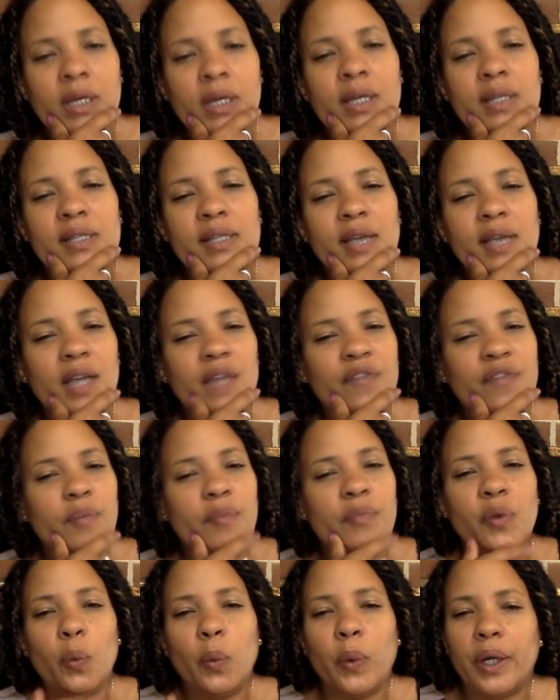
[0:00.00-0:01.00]
Aside
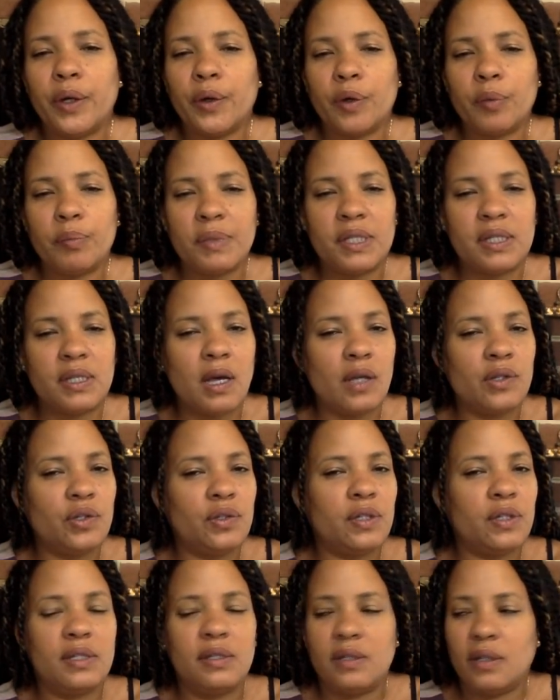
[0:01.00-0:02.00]
from the weird,
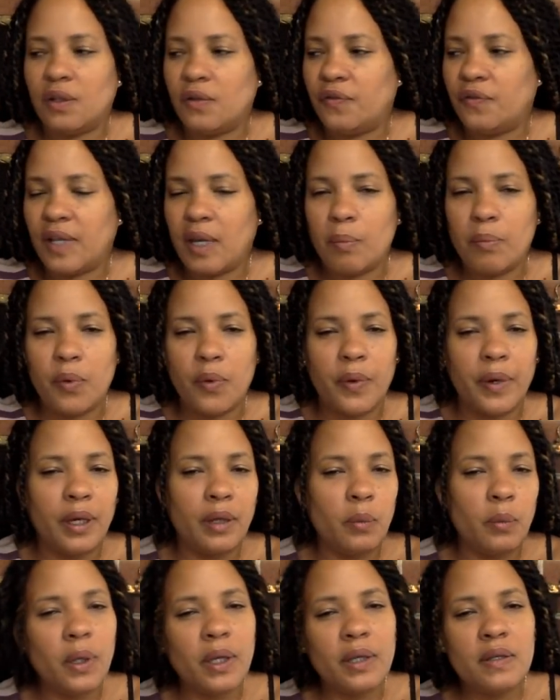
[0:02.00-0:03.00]
misogynistic,
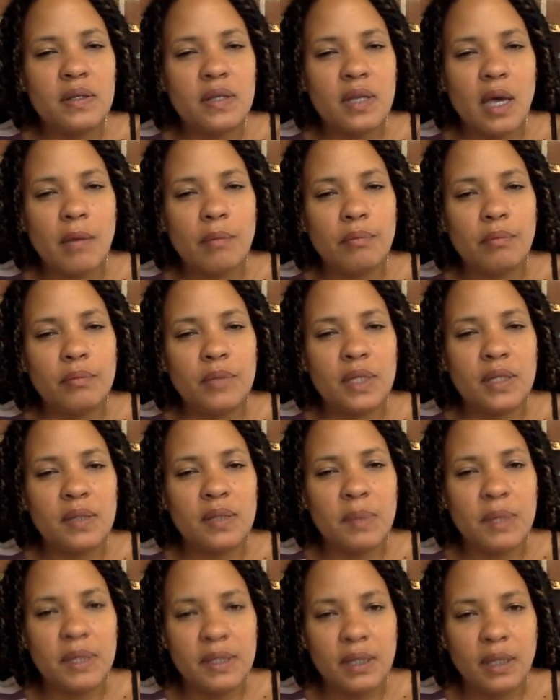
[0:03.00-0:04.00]
flamboyant ones I'm
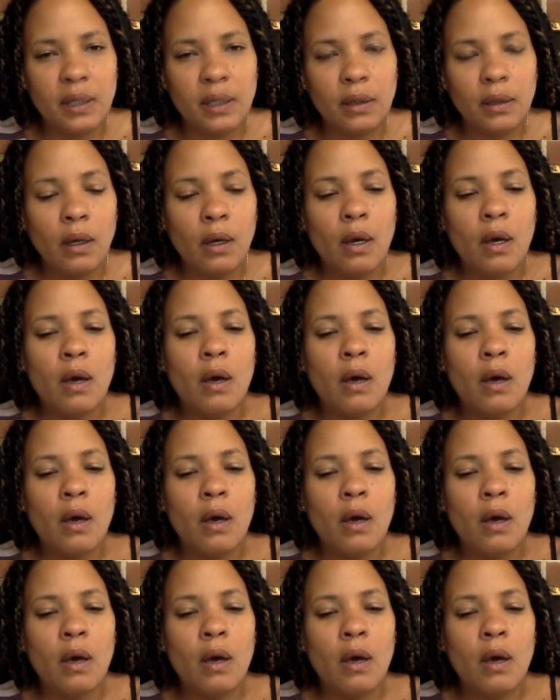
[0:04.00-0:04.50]
dismissing,